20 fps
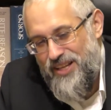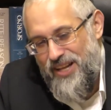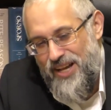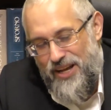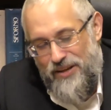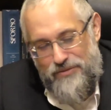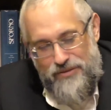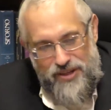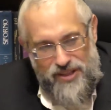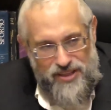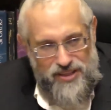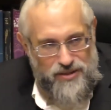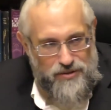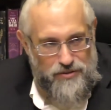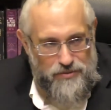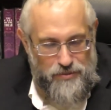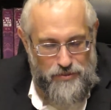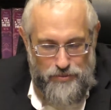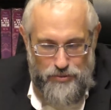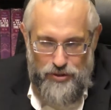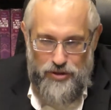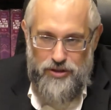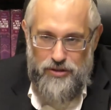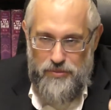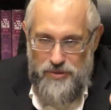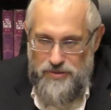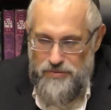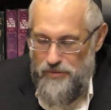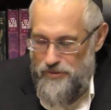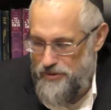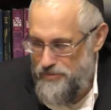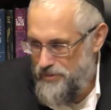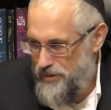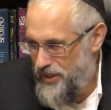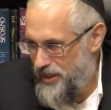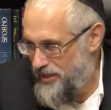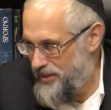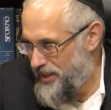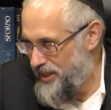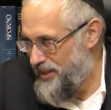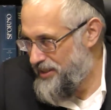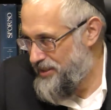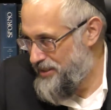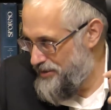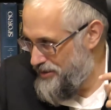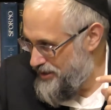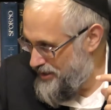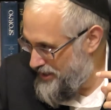And really, the rebuke is always supposed to be like that.